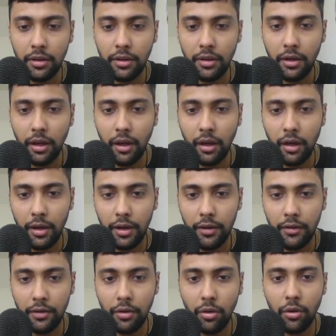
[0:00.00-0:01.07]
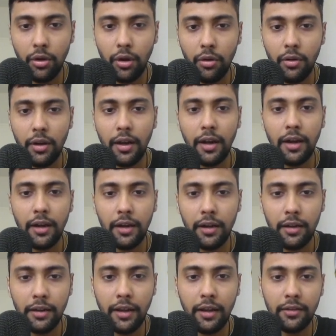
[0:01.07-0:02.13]
Let's go down, and
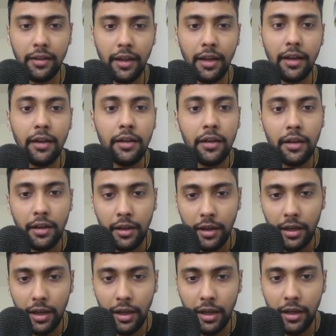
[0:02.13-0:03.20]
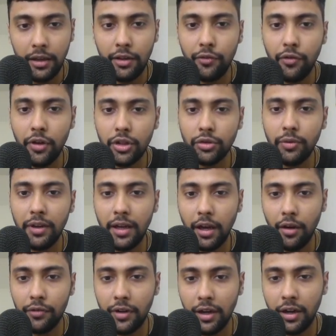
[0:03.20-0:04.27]
they're saying in the first week
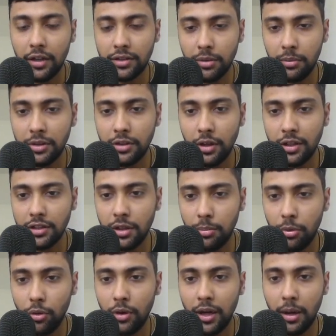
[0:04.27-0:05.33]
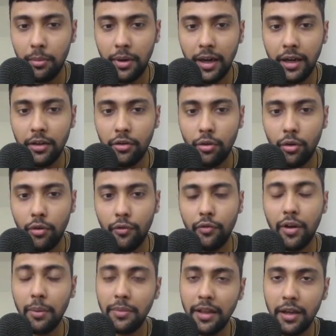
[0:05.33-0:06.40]
after a customer joins the program, right? So
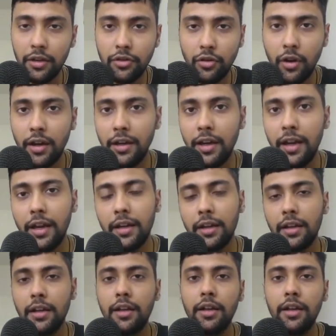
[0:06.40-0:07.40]
from their join date,